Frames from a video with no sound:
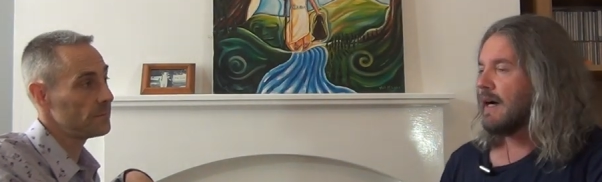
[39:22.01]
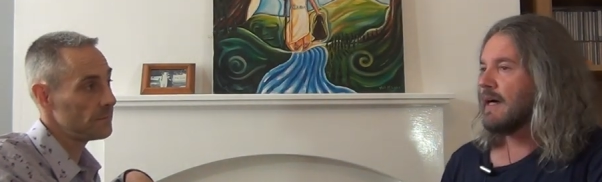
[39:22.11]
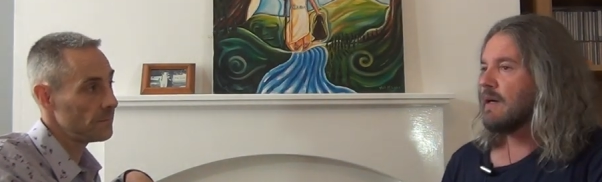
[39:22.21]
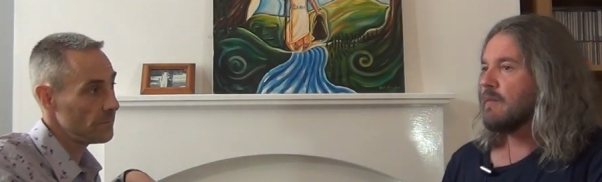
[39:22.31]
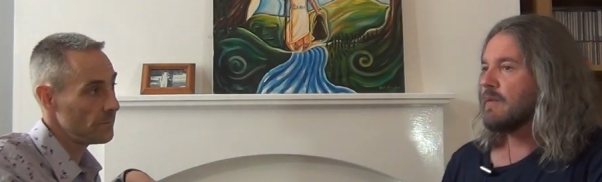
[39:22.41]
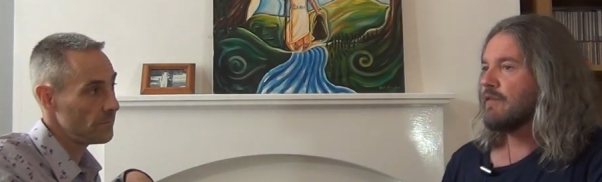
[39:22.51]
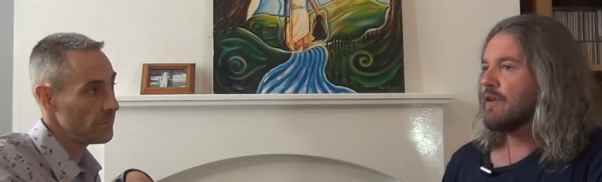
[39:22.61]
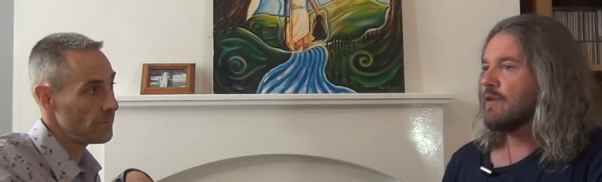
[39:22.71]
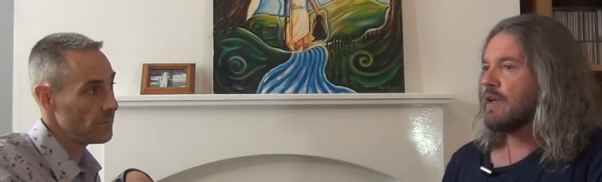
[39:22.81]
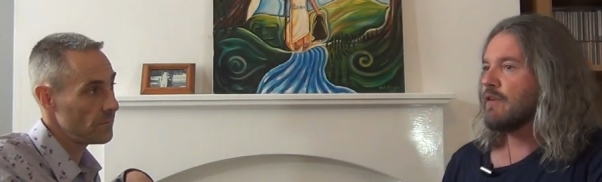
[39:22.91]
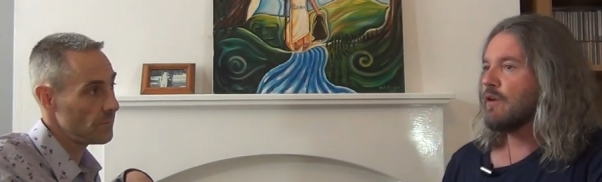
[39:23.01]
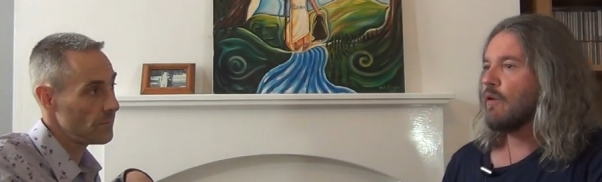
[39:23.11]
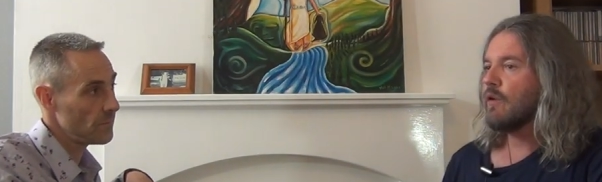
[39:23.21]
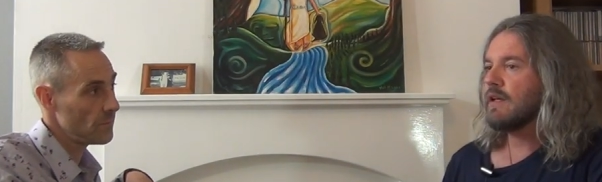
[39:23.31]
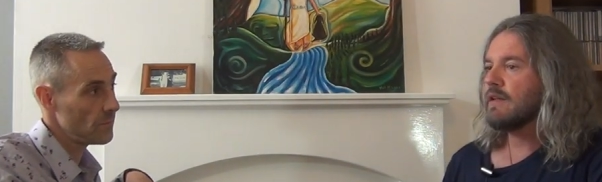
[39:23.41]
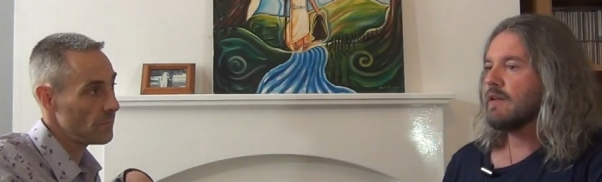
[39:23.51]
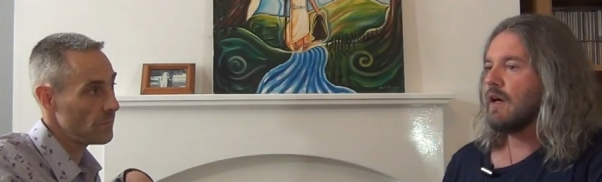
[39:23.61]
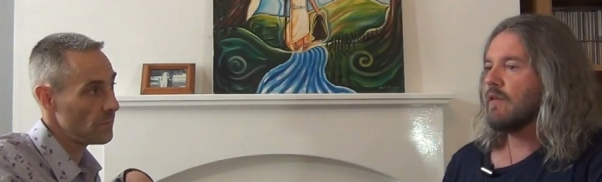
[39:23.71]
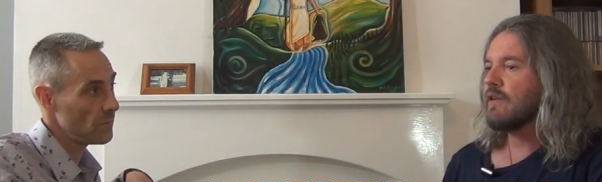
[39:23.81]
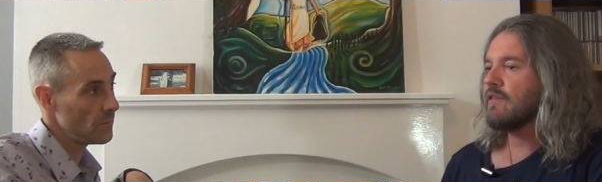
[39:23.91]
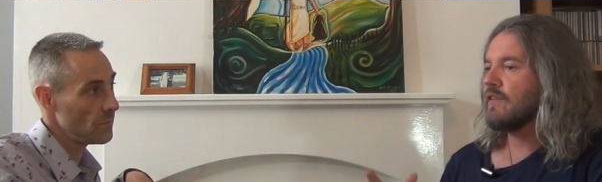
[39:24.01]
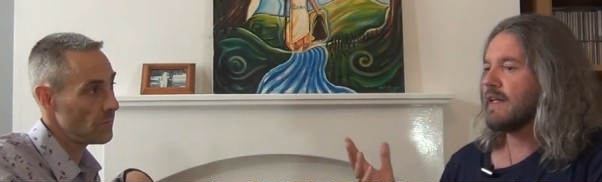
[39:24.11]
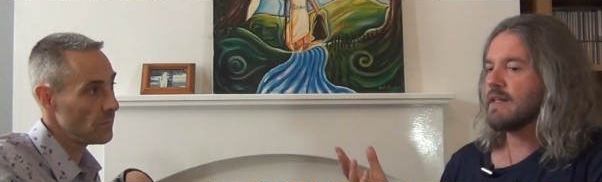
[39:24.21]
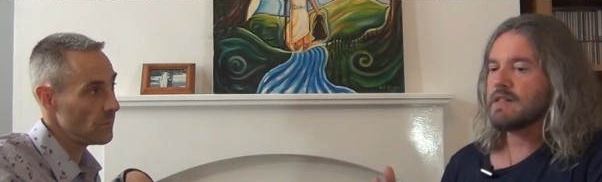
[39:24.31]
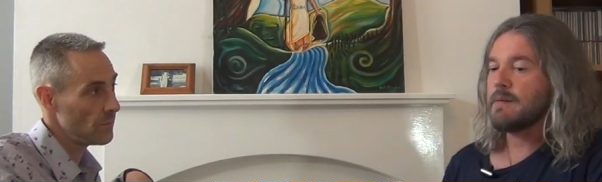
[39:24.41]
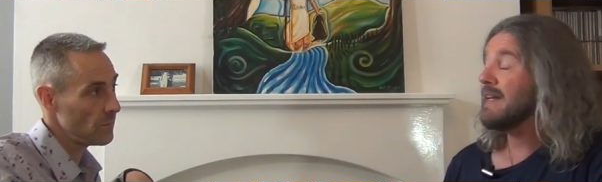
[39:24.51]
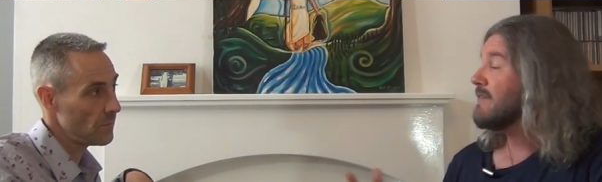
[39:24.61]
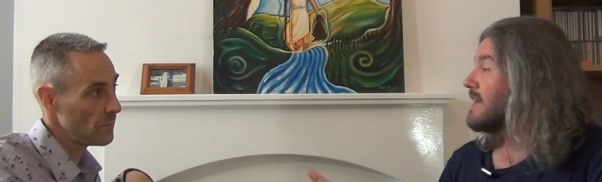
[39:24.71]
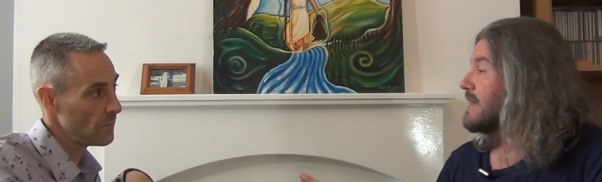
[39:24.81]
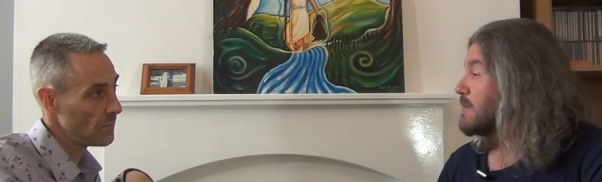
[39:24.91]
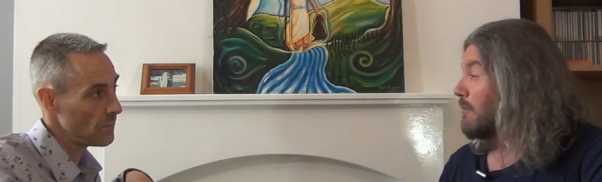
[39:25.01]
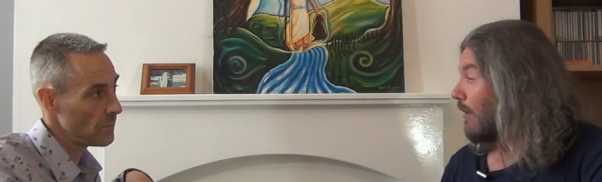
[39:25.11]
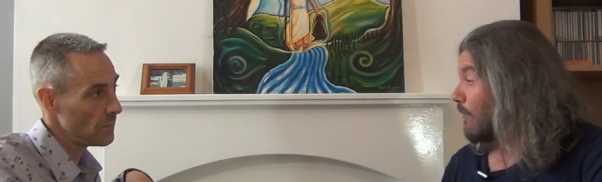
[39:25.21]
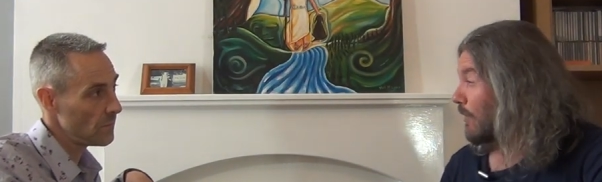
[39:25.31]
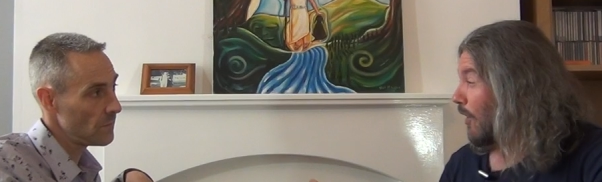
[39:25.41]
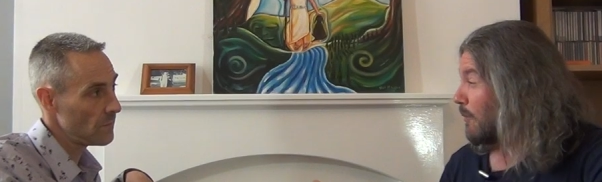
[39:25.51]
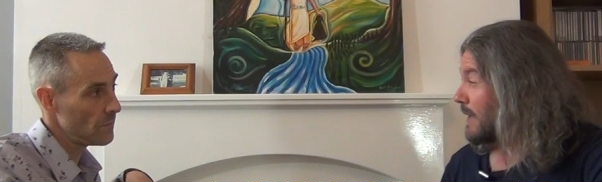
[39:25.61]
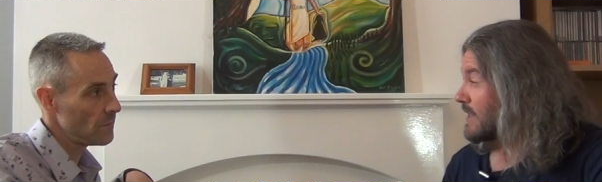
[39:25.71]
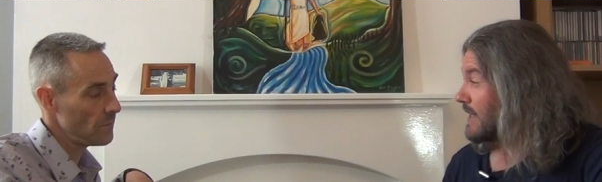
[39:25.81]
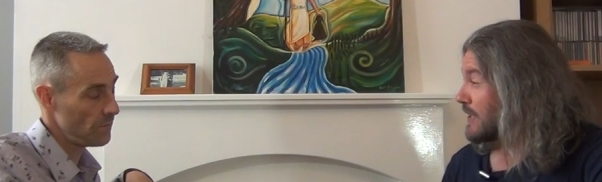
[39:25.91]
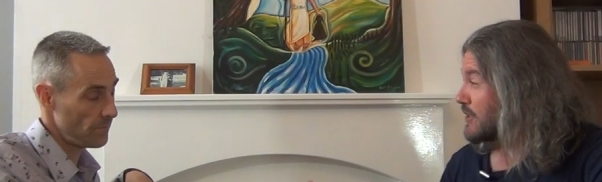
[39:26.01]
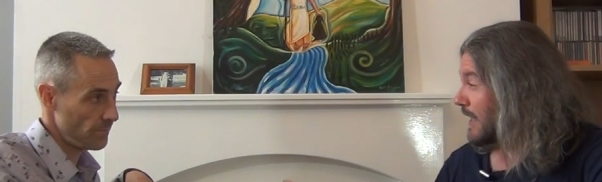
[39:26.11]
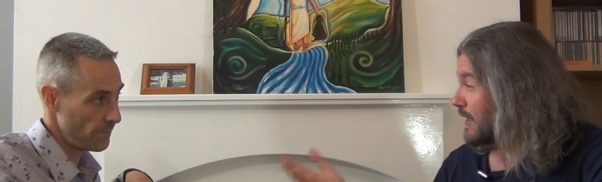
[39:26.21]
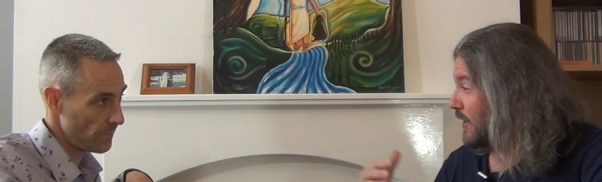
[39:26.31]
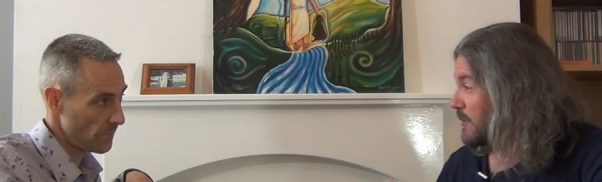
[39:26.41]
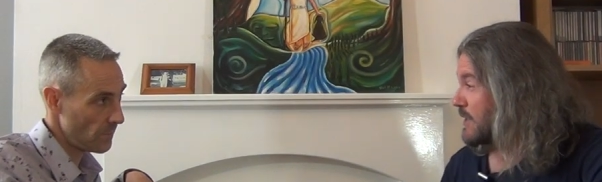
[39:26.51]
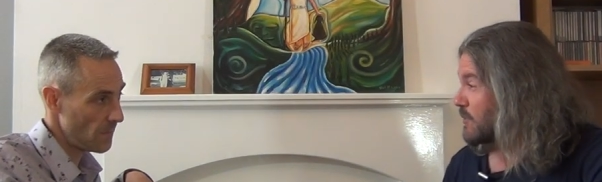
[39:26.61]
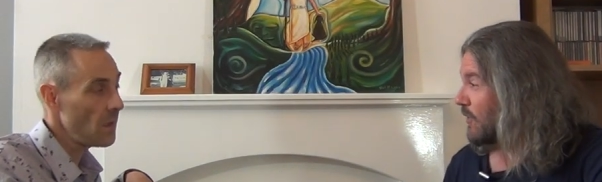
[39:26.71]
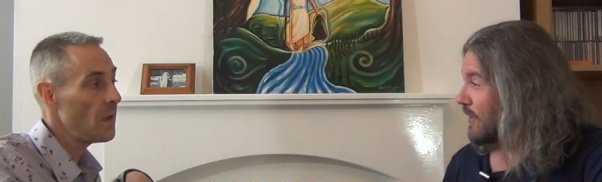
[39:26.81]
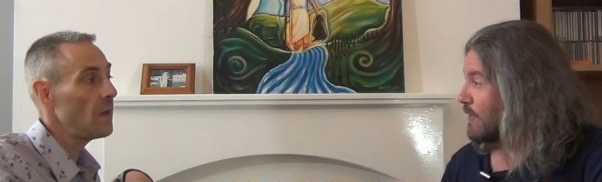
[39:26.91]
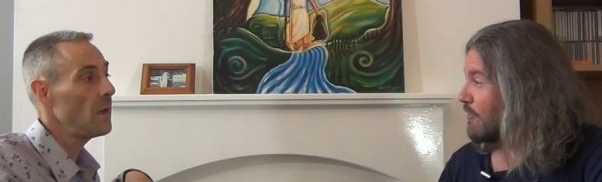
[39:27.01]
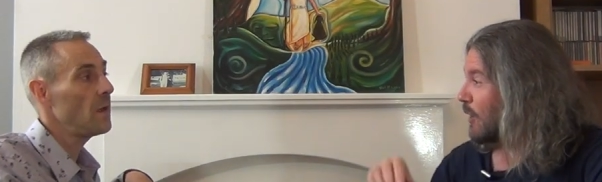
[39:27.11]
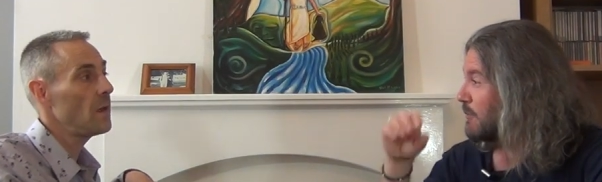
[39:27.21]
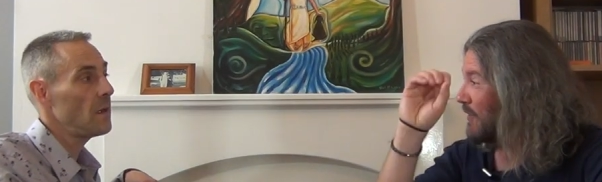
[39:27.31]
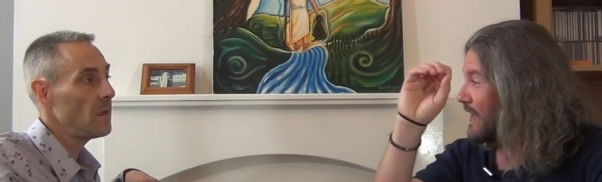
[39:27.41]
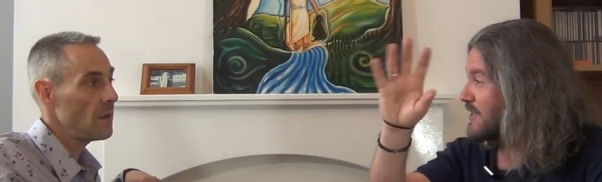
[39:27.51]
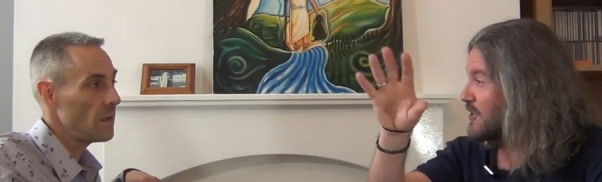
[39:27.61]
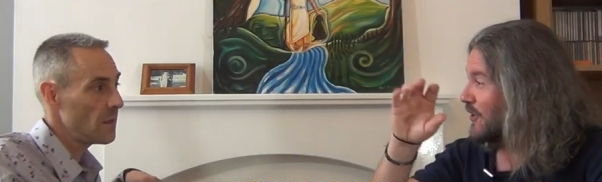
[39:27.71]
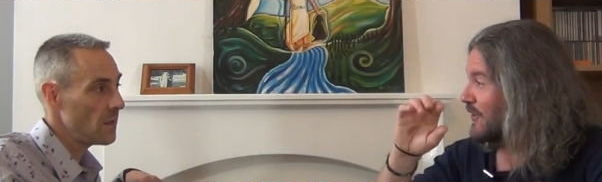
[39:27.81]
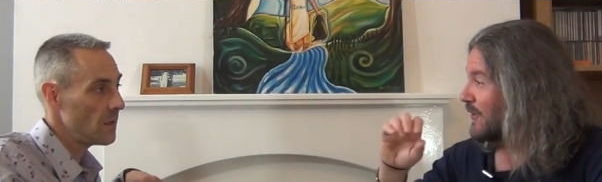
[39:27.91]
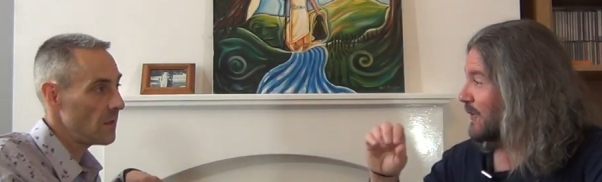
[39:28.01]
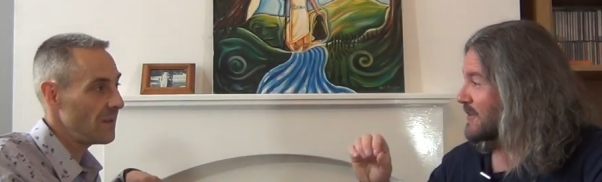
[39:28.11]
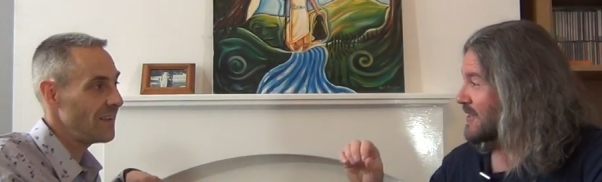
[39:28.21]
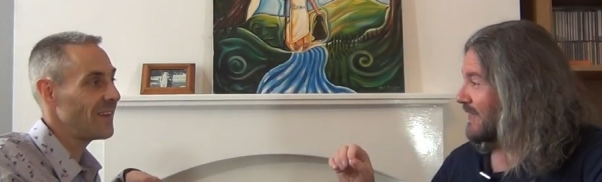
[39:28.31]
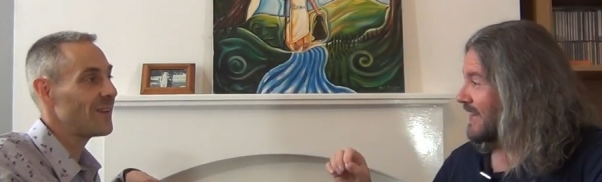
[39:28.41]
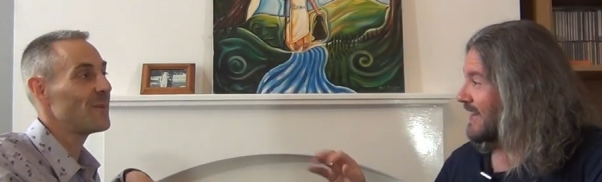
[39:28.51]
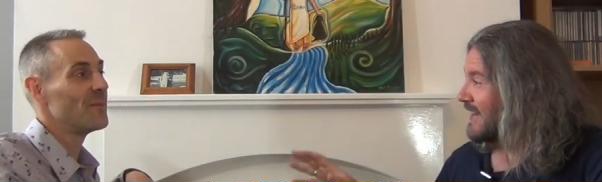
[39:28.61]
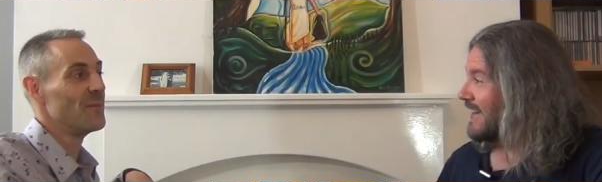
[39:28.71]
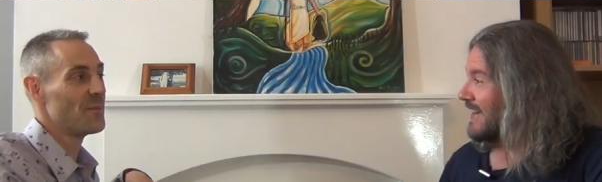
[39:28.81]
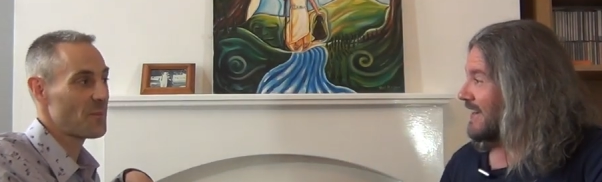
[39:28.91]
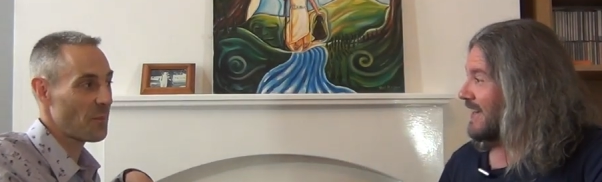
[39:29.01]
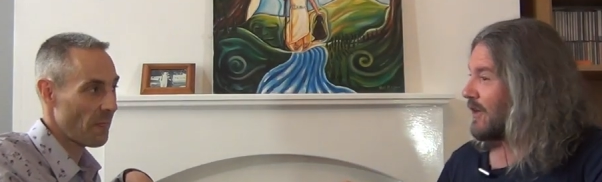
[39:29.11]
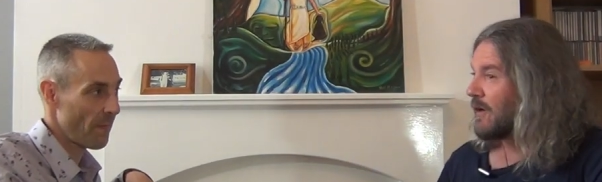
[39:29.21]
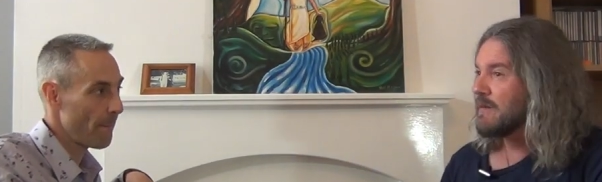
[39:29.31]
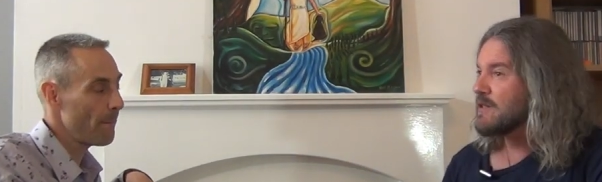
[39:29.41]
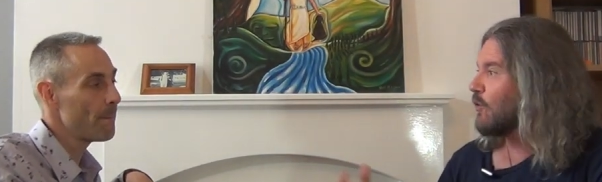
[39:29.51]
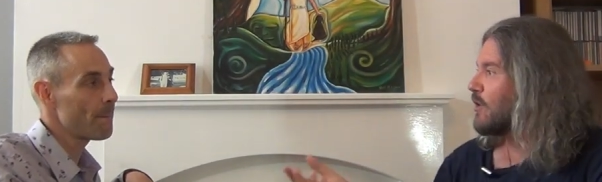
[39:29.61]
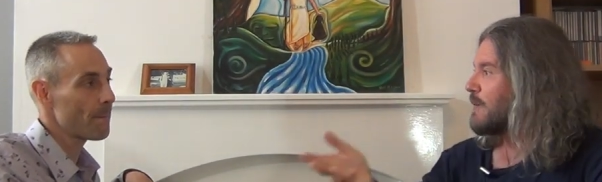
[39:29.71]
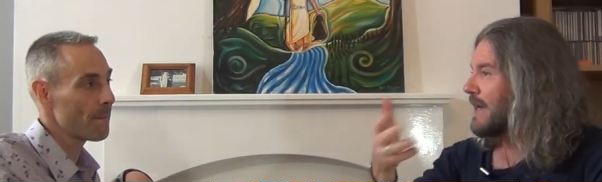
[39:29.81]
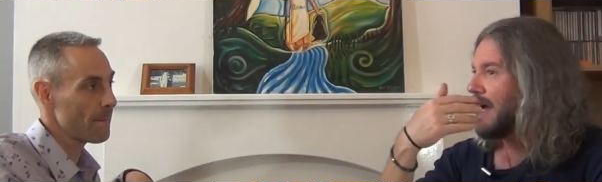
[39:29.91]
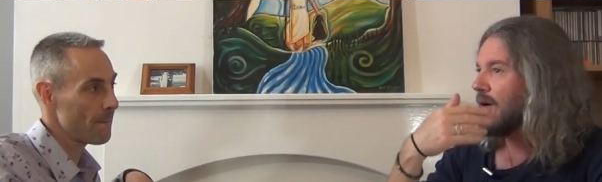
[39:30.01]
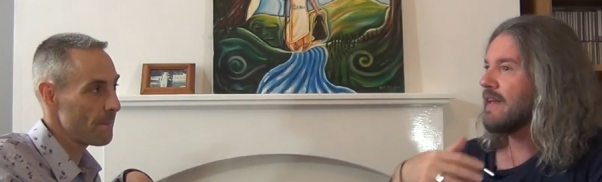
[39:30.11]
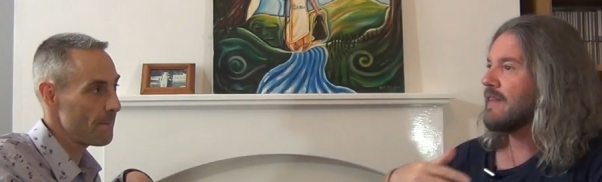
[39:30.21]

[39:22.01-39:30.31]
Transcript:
Speaker 1: Um, if you if you look at other things, I mean, even into Marvel comics, like mm. Jack Kirby's work, the realm of the Eternals, and yeah. the, you know, I mean, it's all coming out